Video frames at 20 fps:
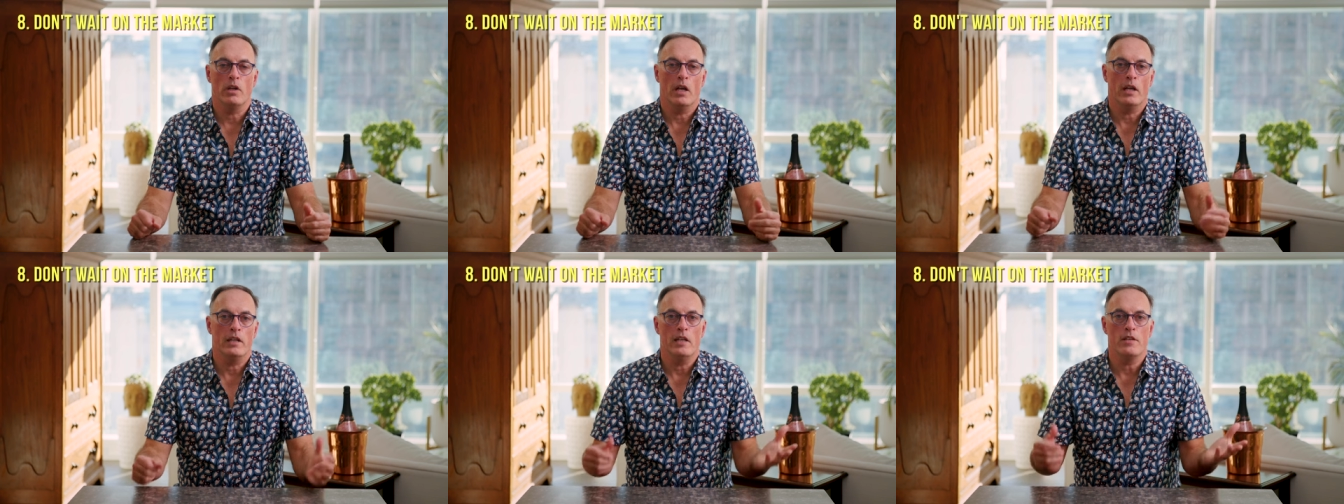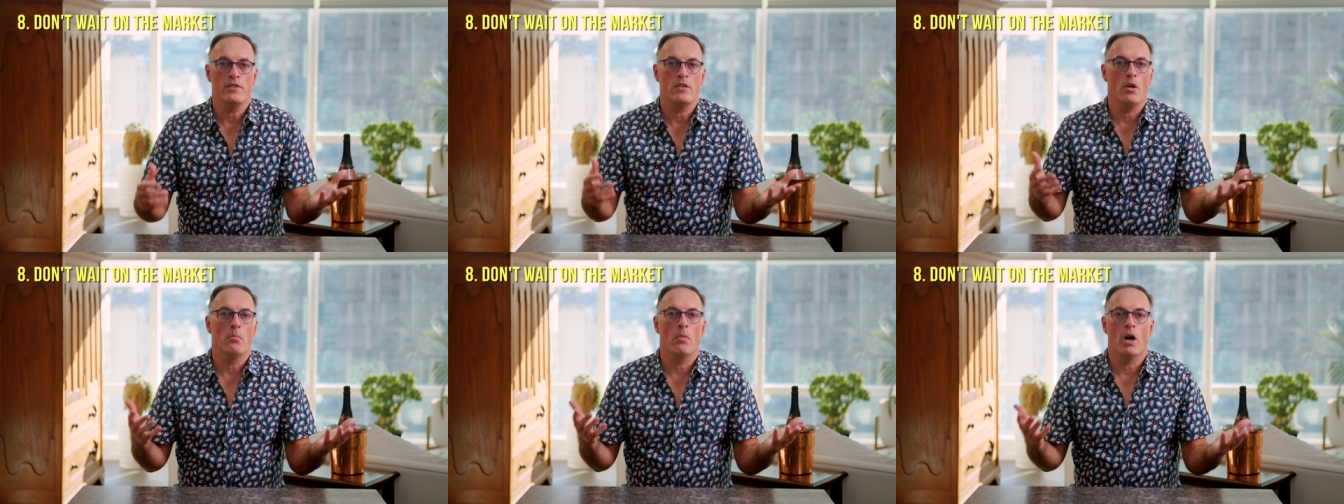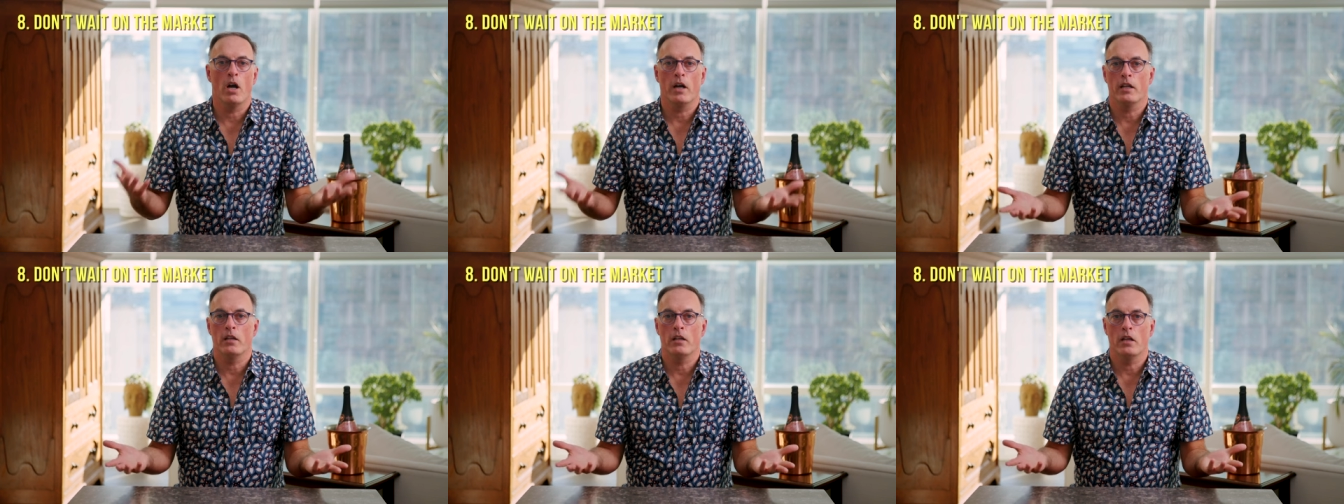Uh, is the
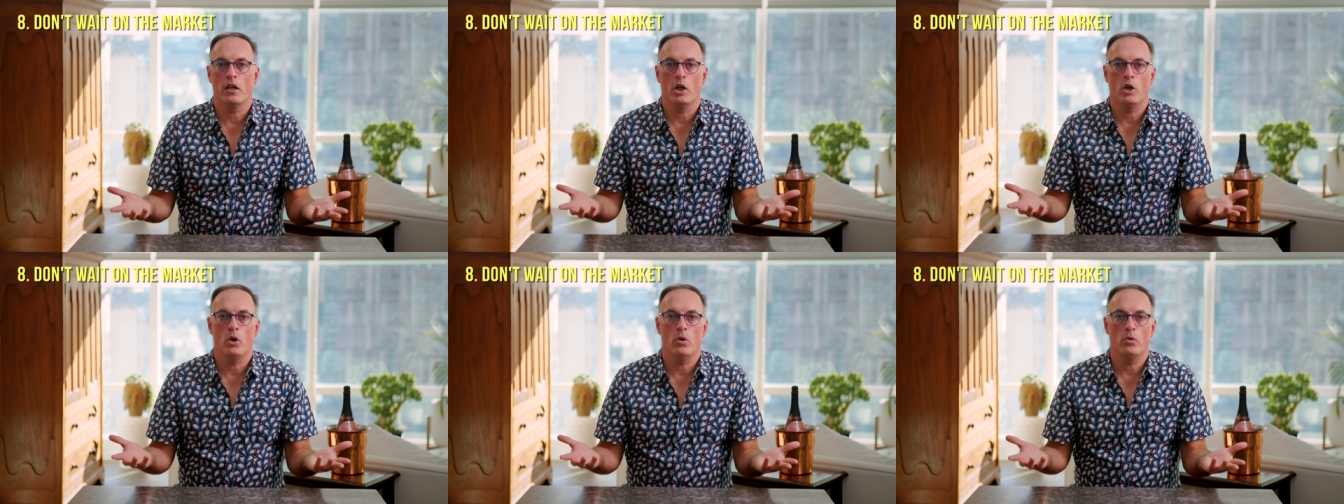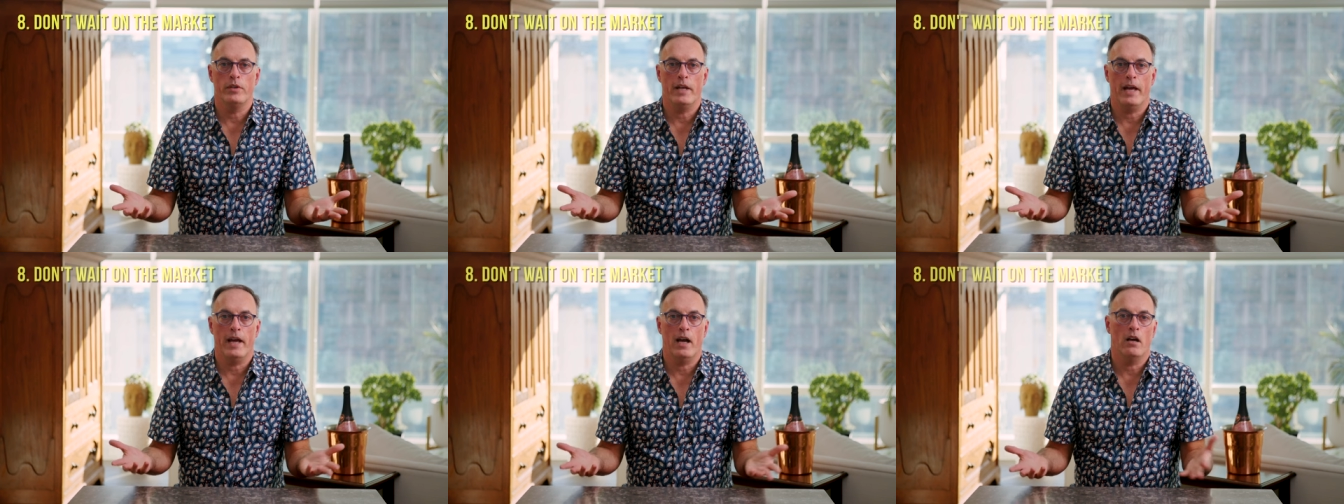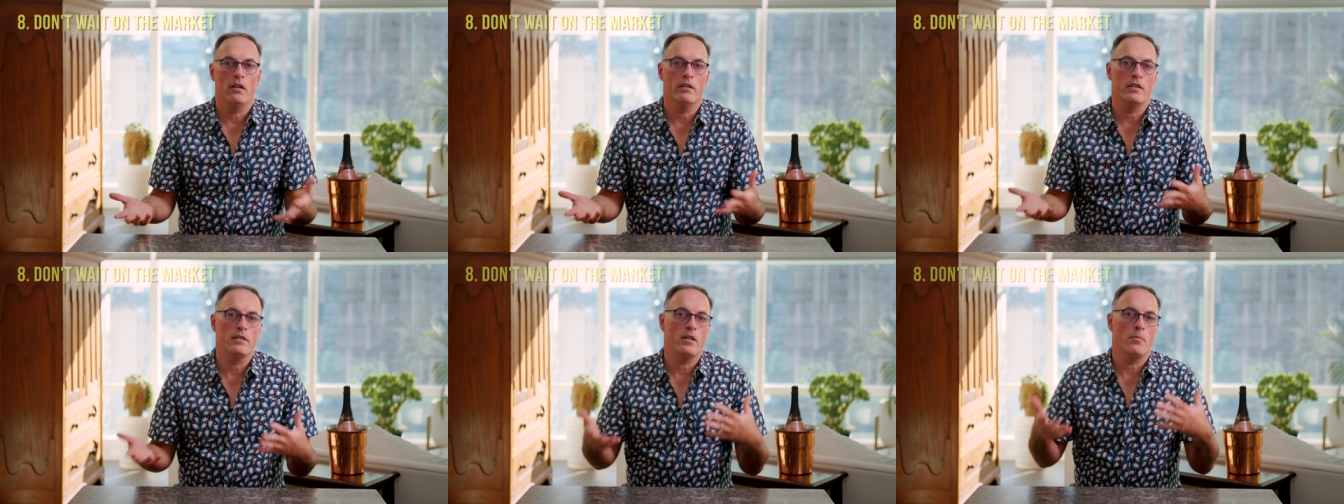market going to go
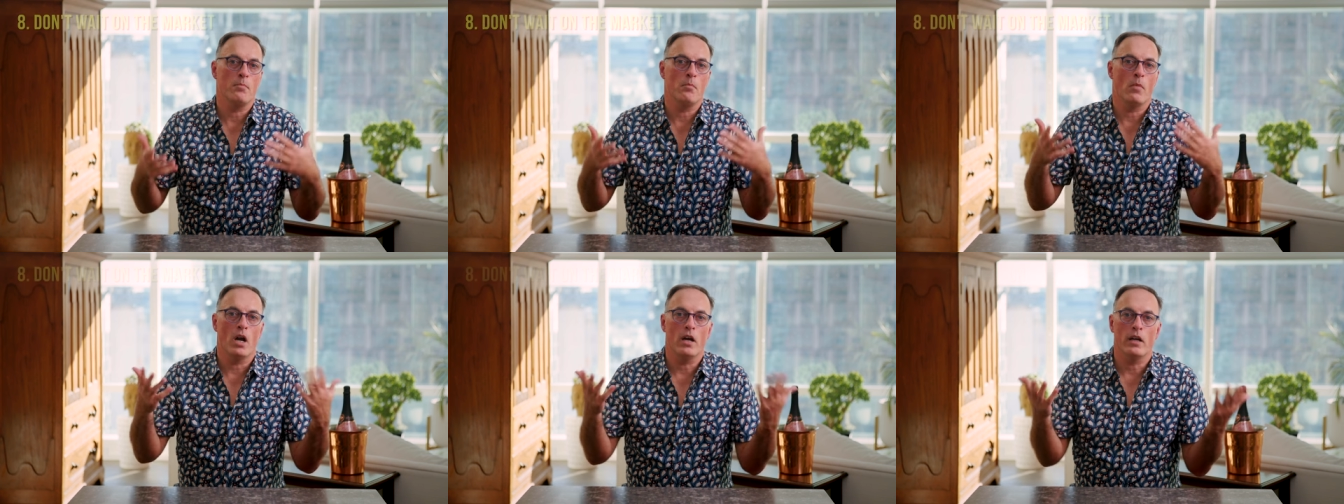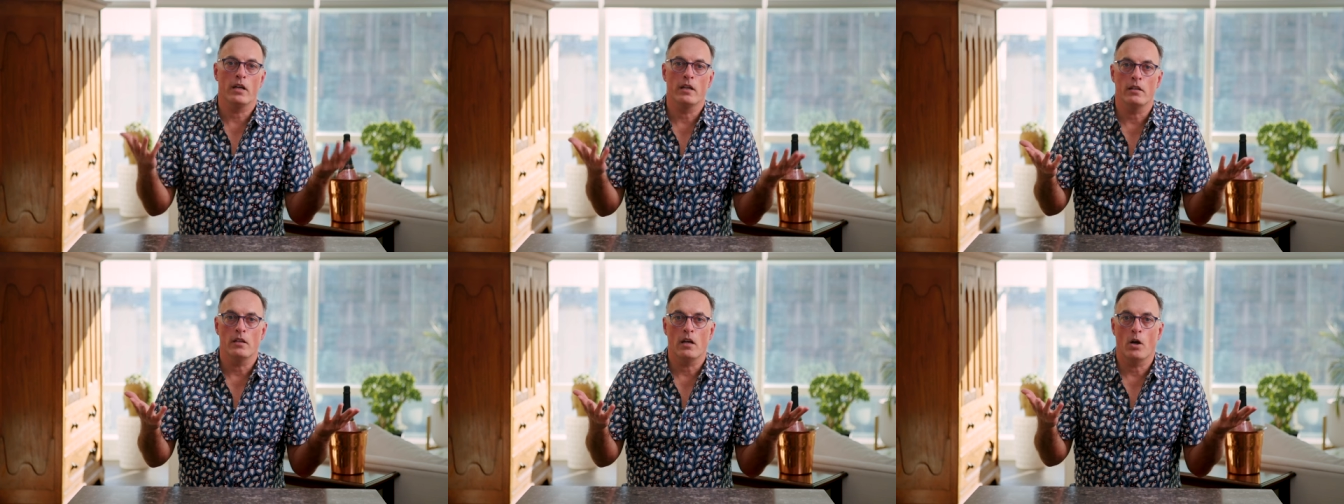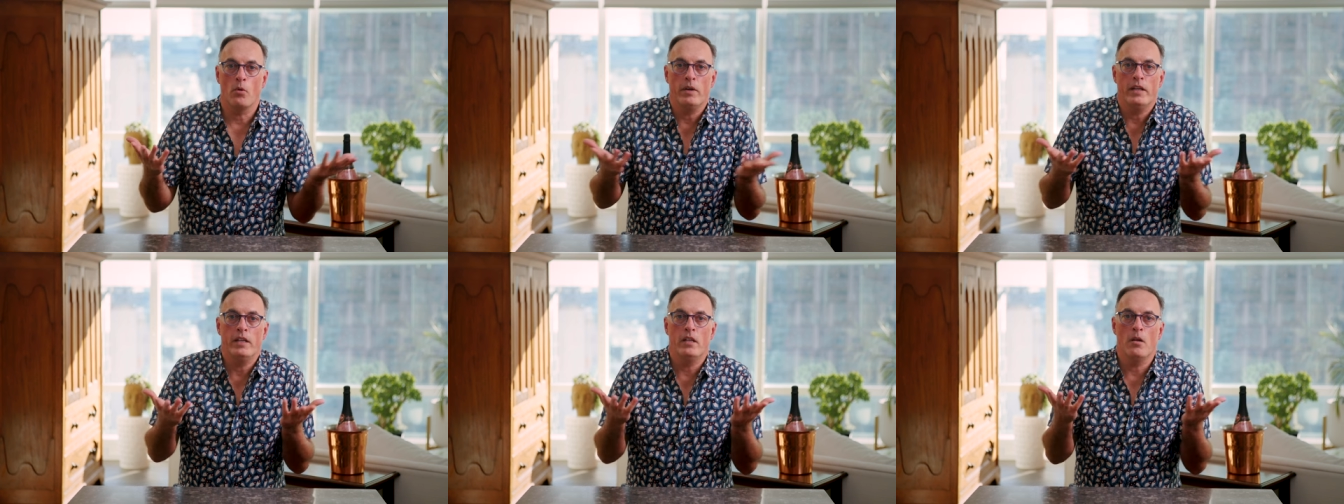down? Is the market,
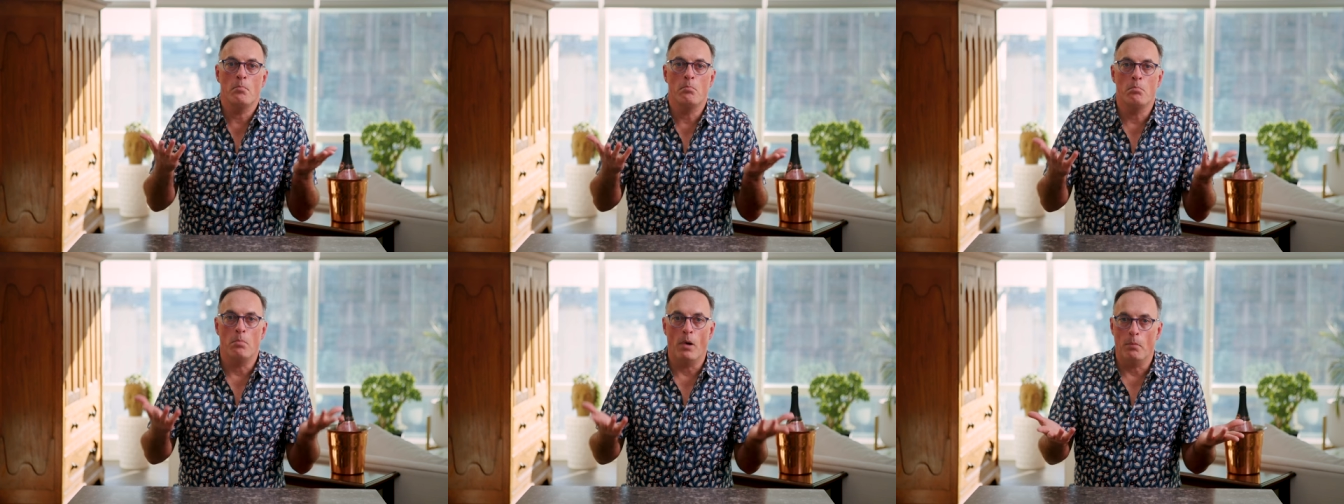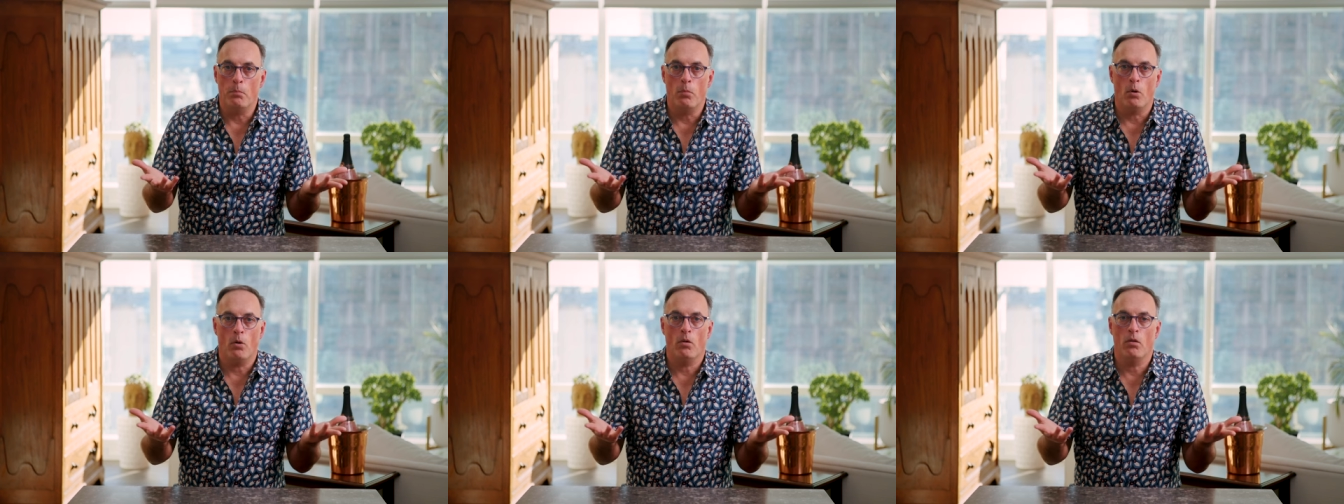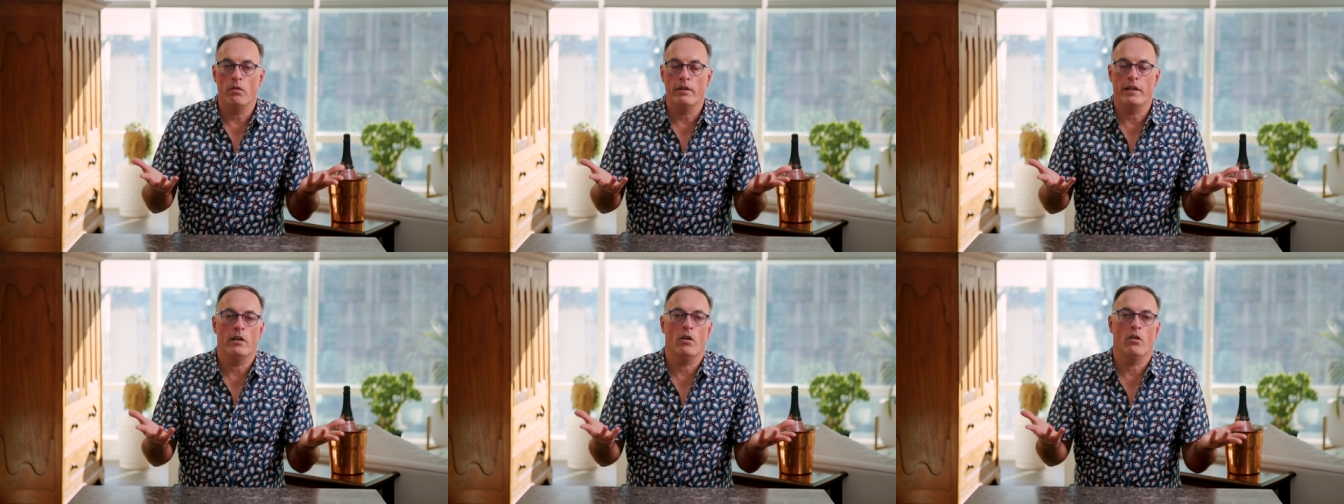are we in a
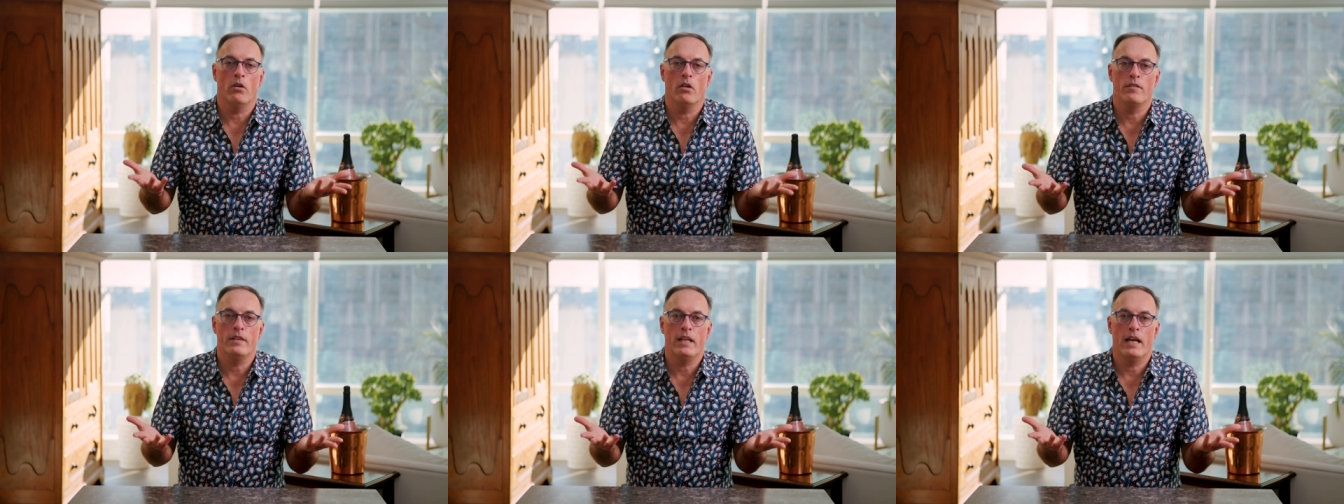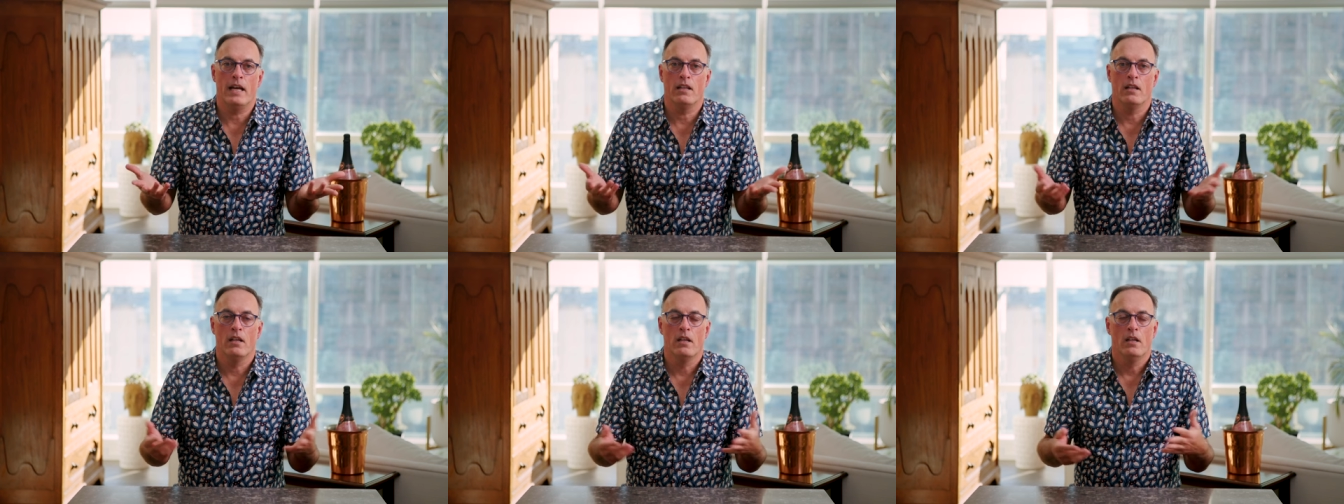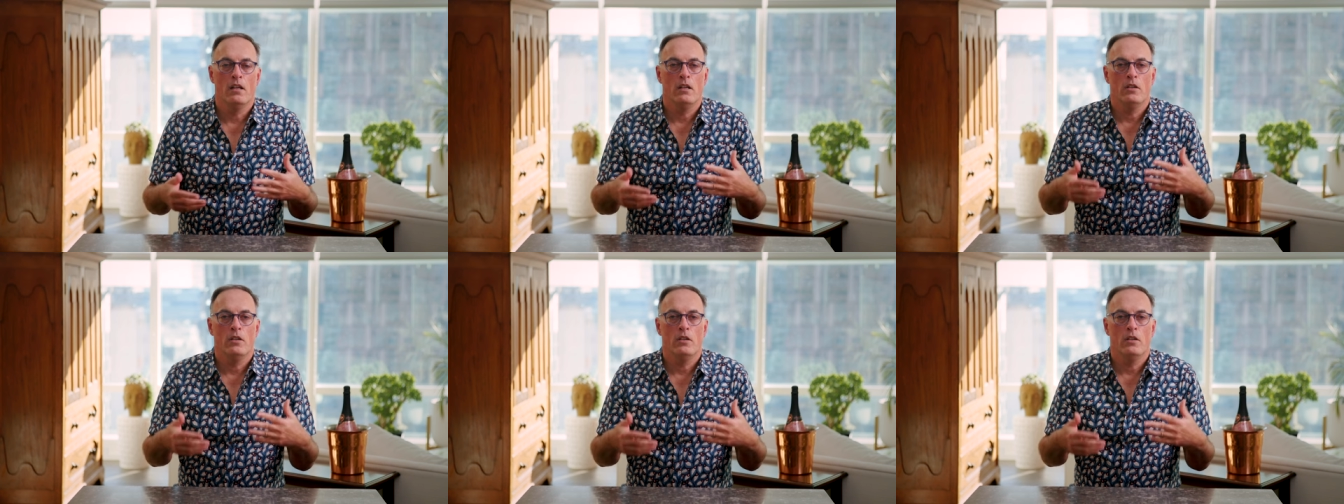bubble and all of that?